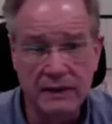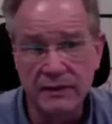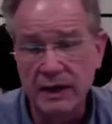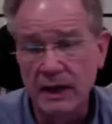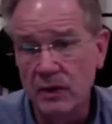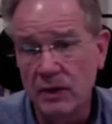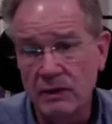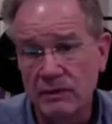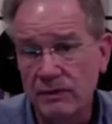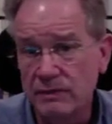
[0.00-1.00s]
even
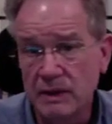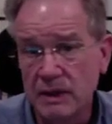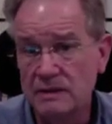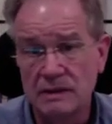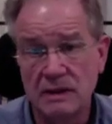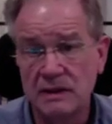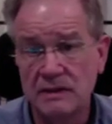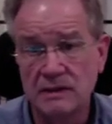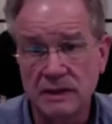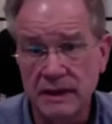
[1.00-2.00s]
hour
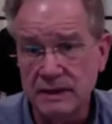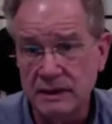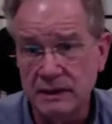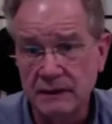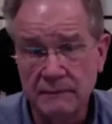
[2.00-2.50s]
consultation.